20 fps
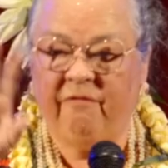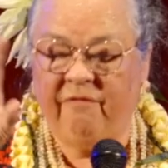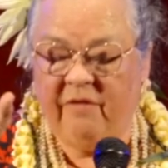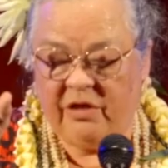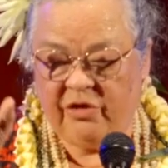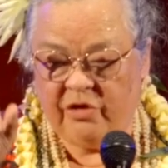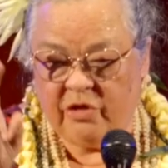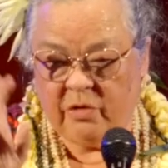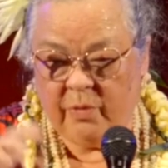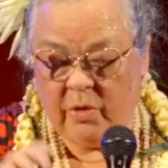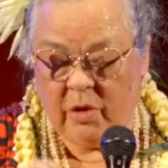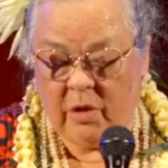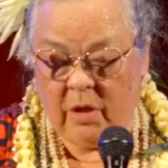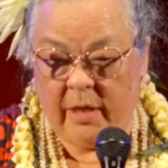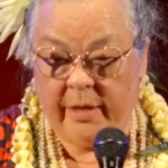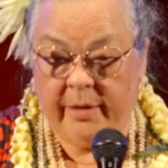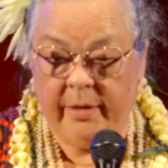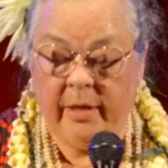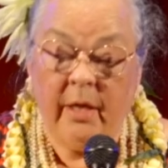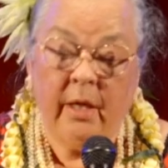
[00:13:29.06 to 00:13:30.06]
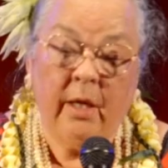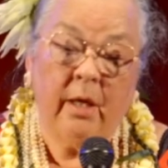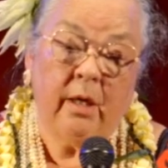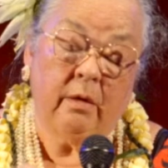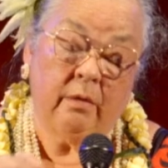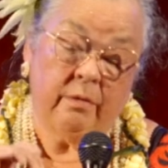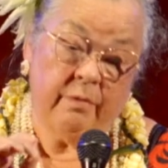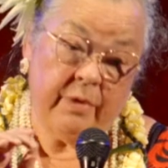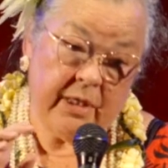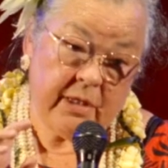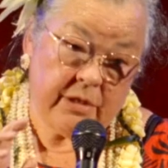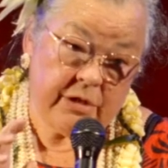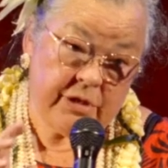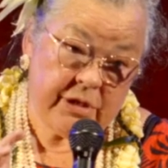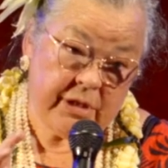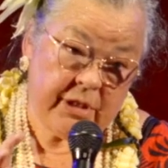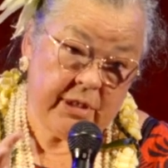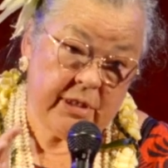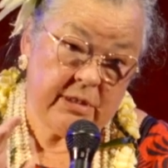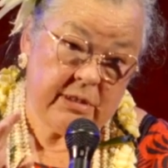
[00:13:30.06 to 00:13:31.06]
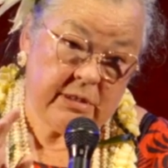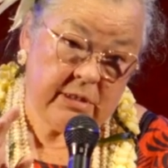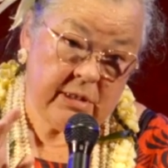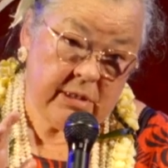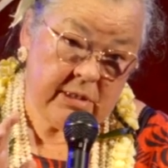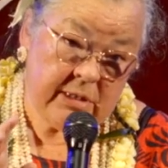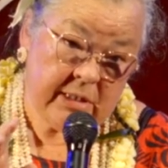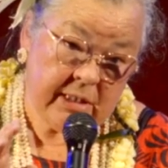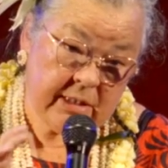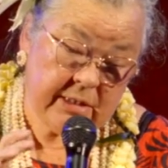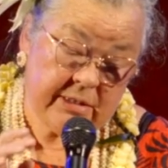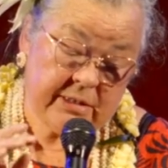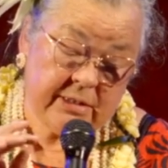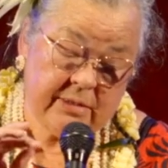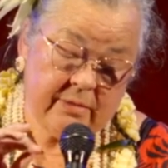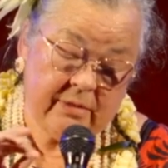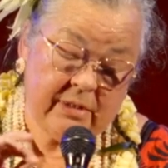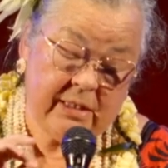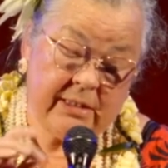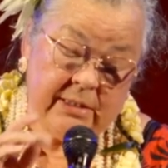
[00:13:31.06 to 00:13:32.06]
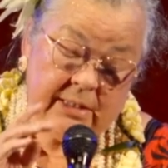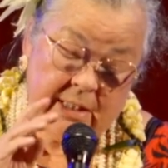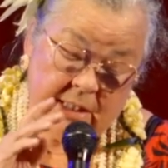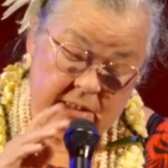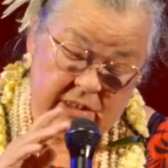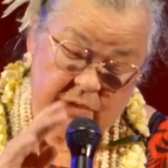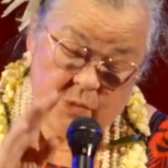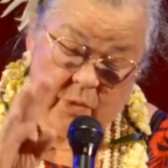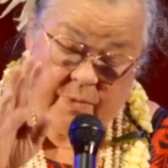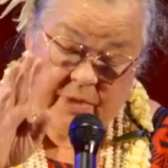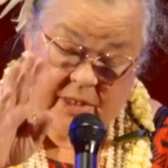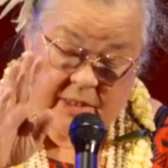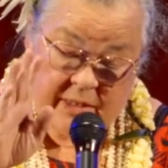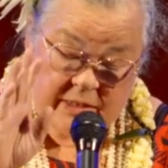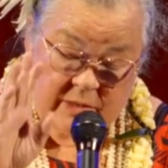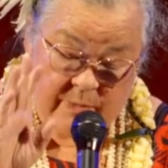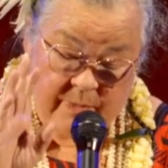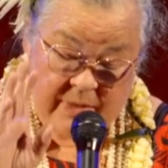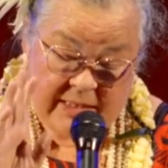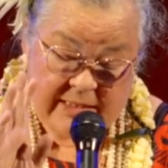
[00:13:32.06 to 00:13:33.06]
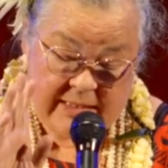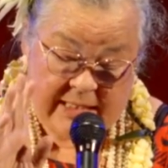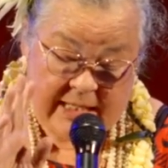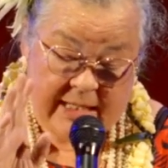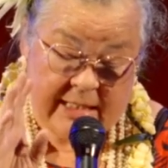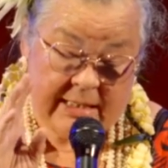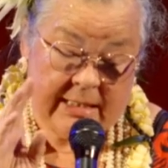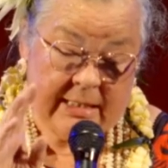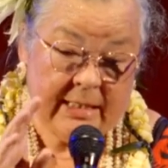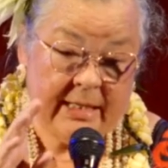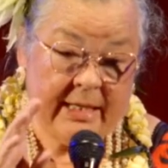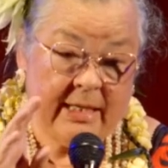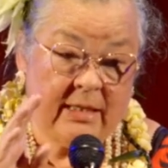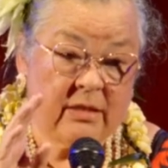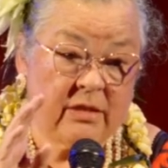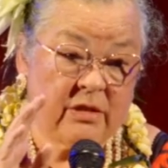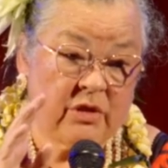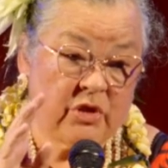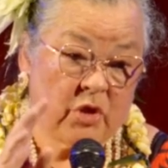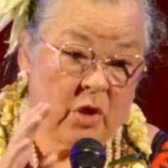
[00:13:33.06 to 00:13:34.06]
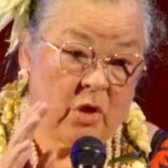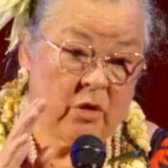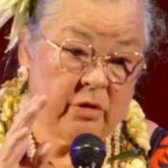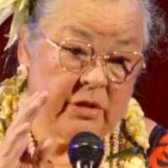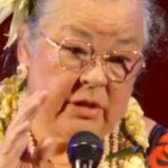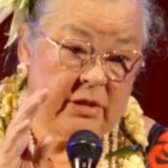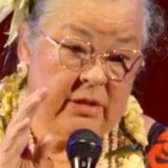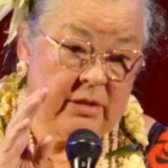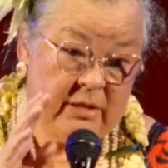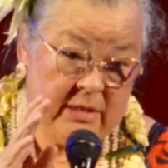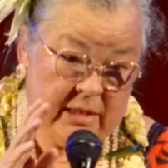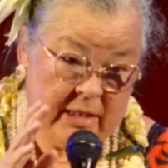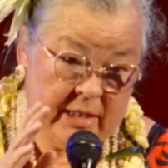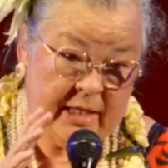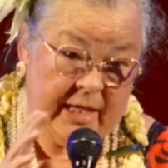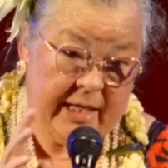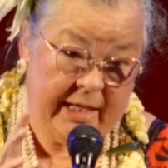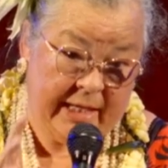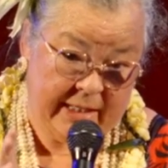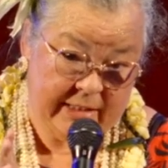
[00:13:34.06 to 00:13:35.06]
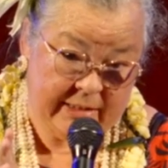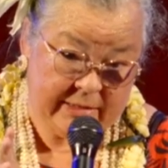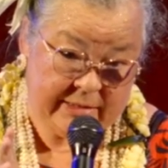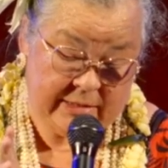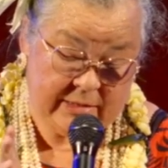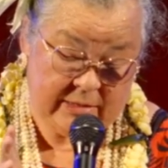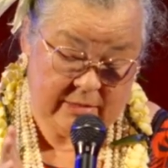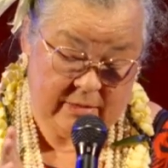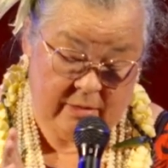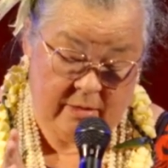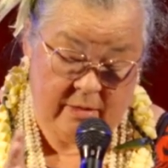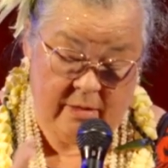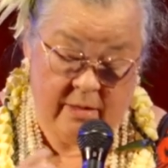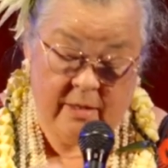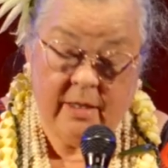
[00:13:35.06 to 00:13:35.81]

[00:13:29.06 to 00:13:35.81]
a vegetable garden. We had chickens and ducks. The ducks were because my dad liked salted duck eggs.